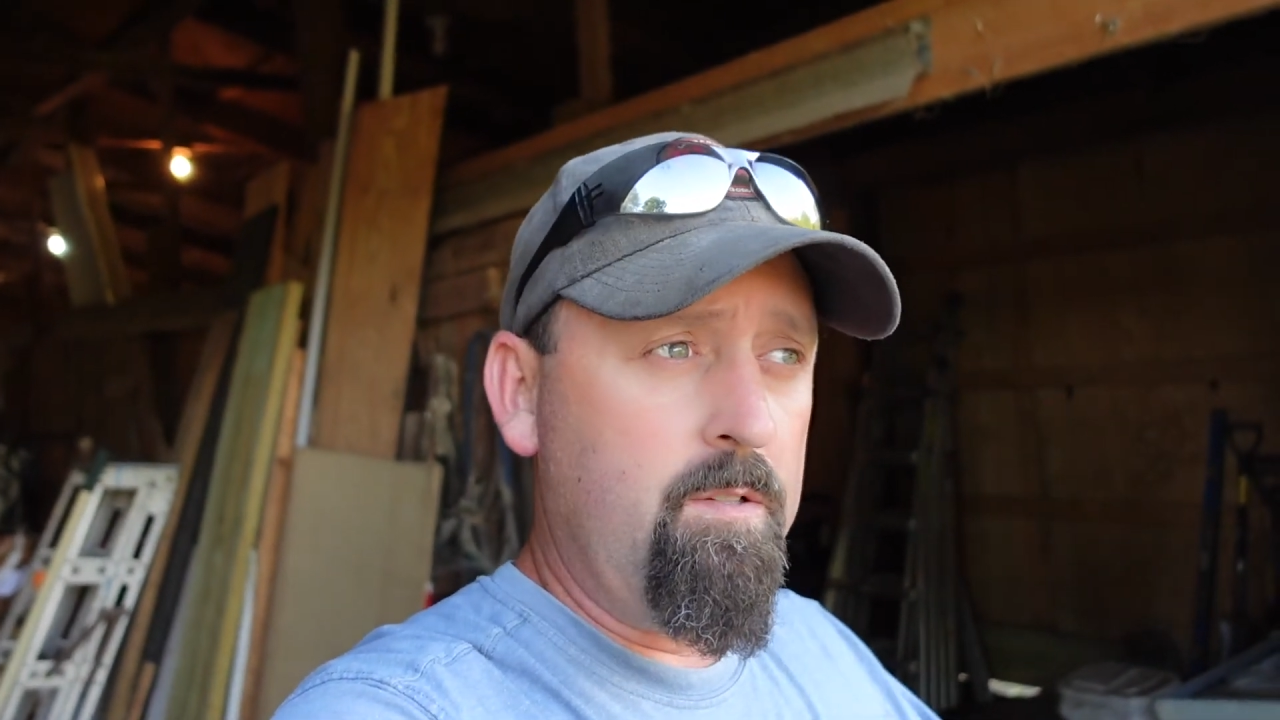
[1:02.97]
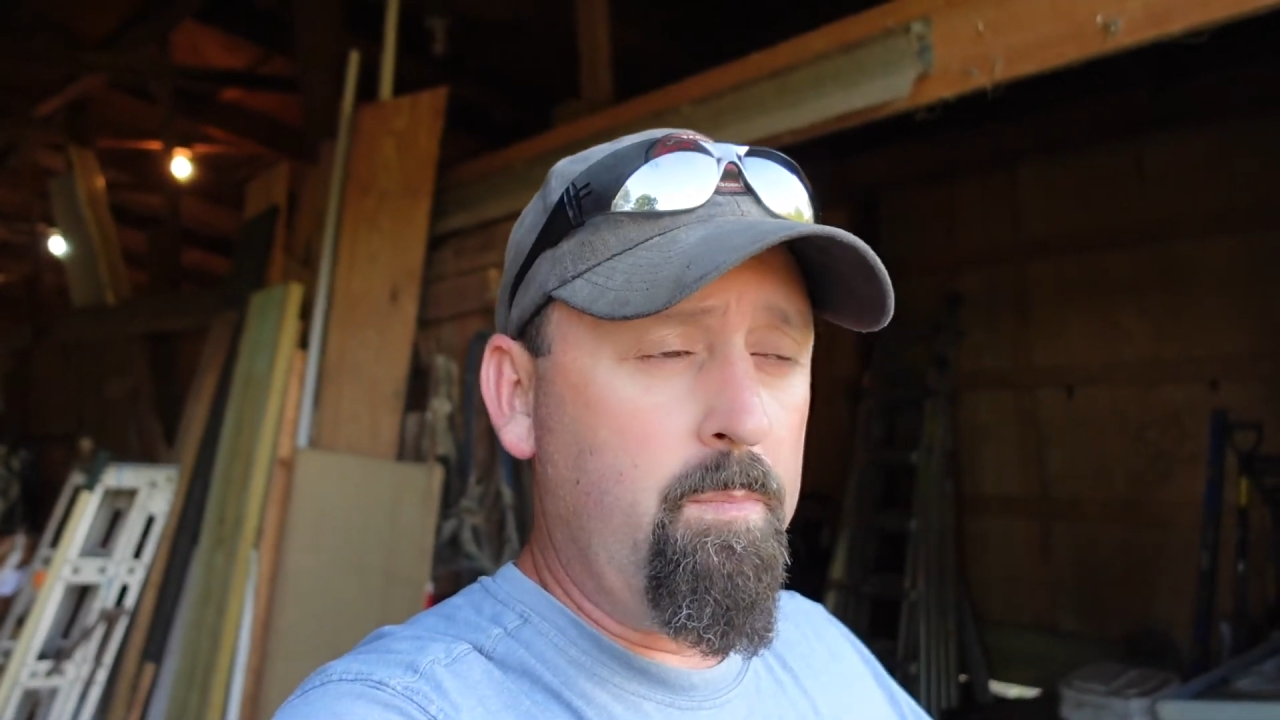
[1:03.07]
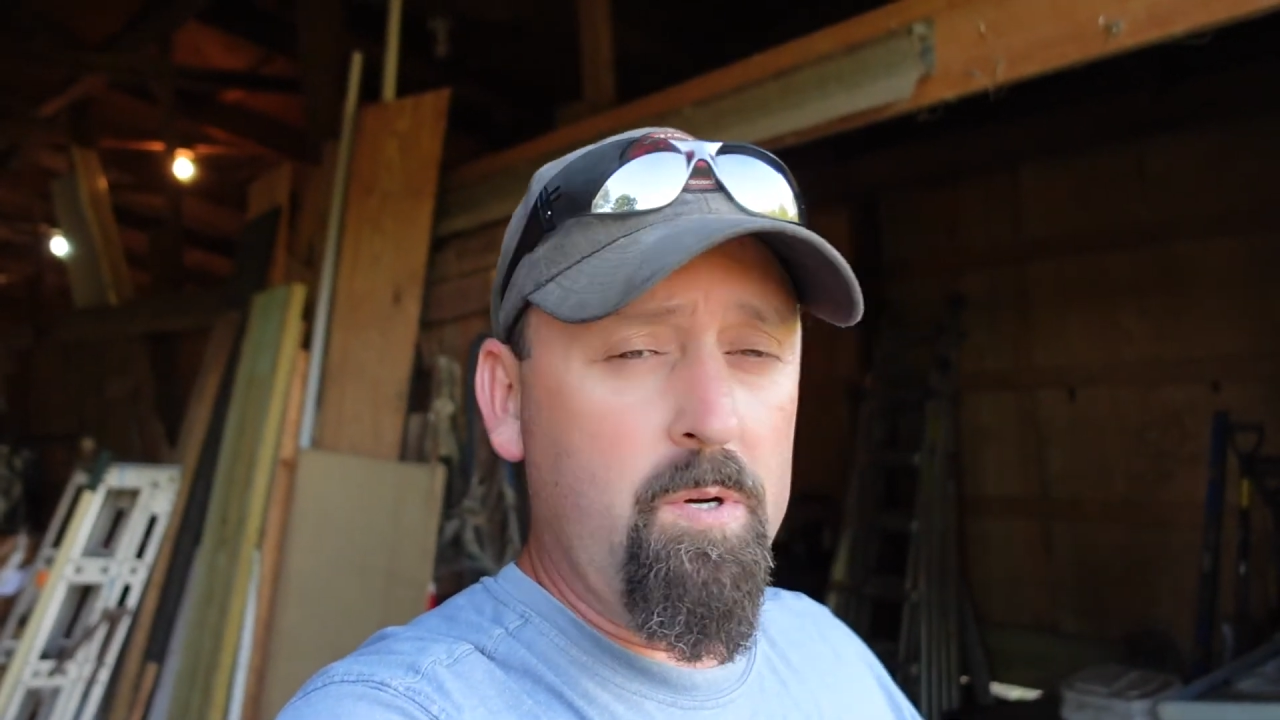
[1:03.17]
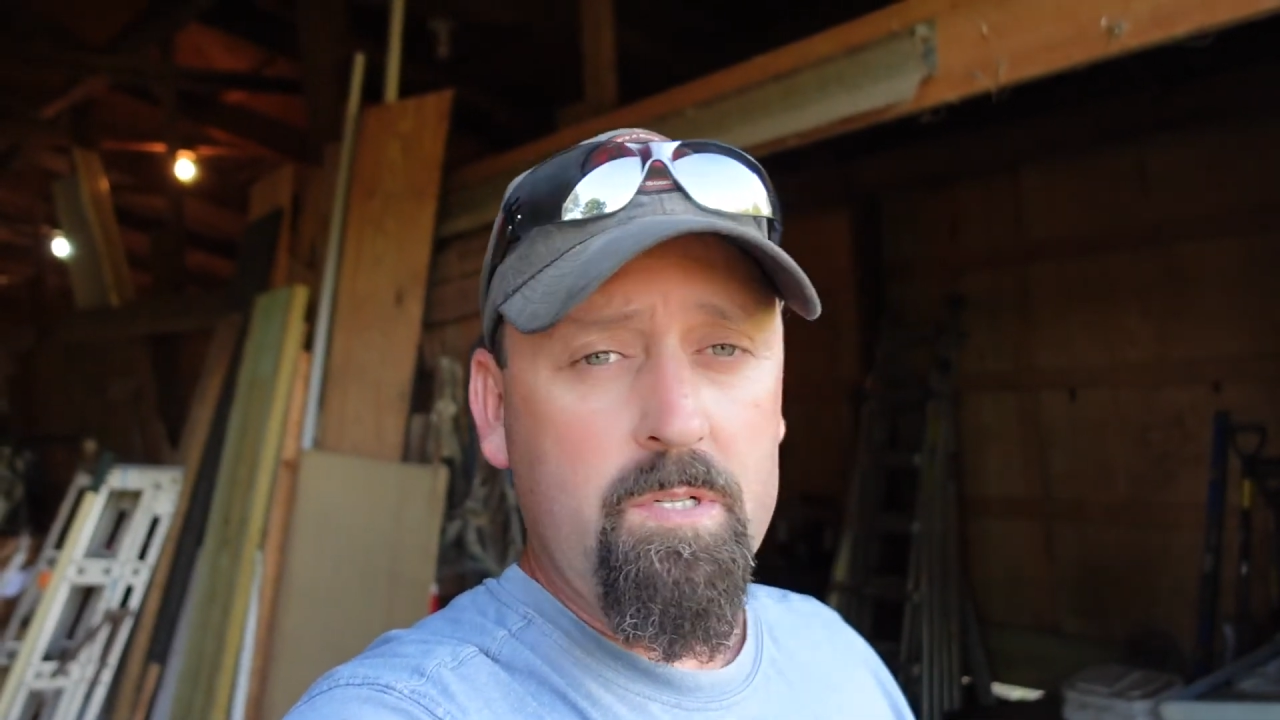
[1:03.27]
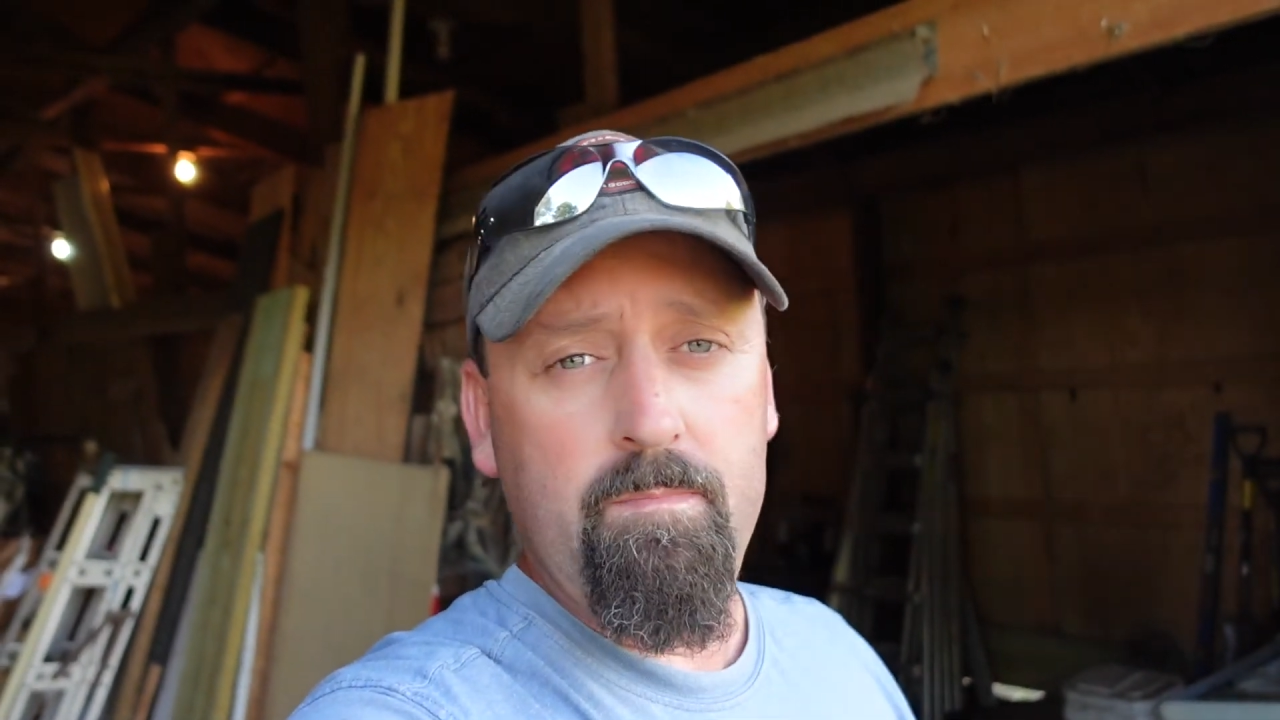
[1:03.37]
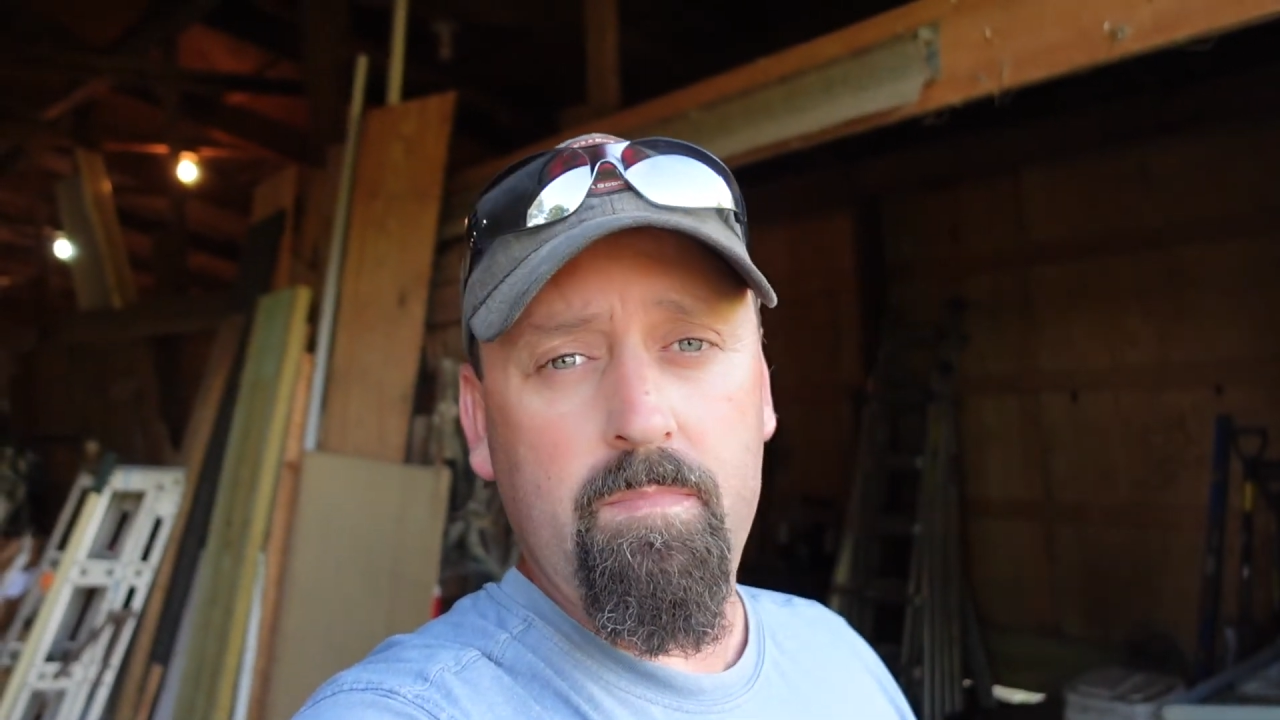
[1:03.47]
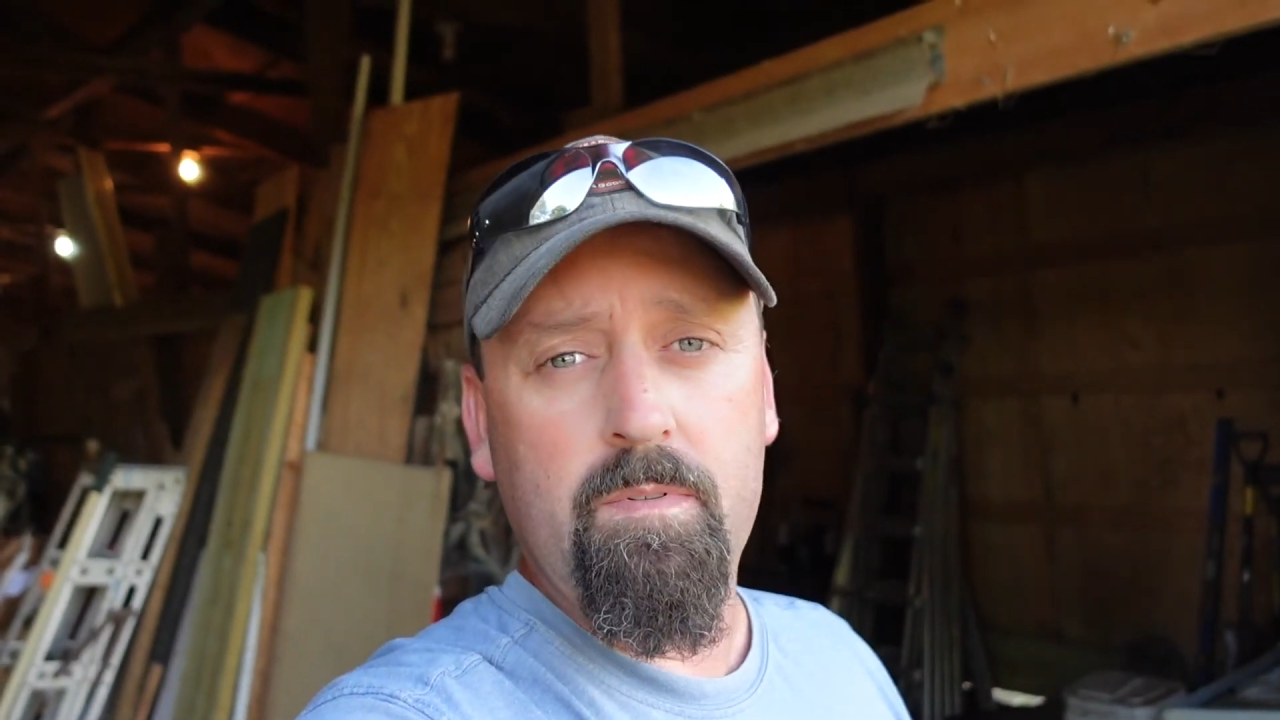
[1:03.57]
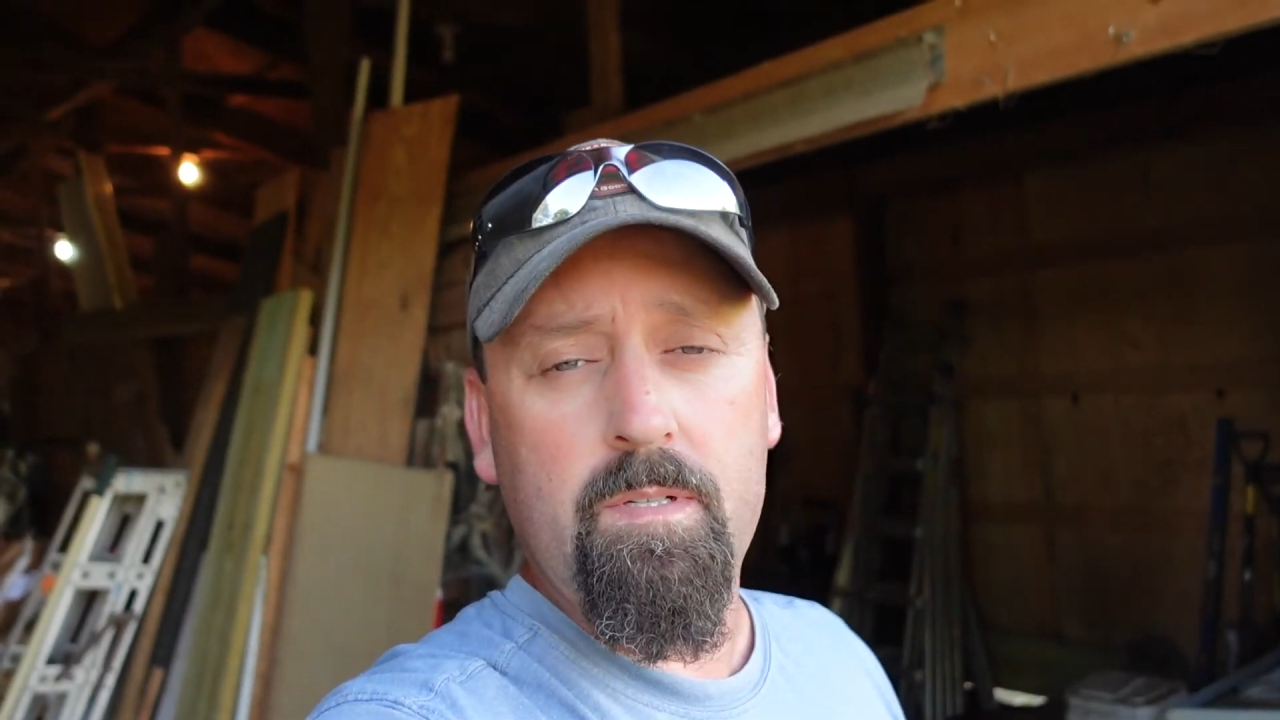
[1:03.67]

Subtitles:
two-person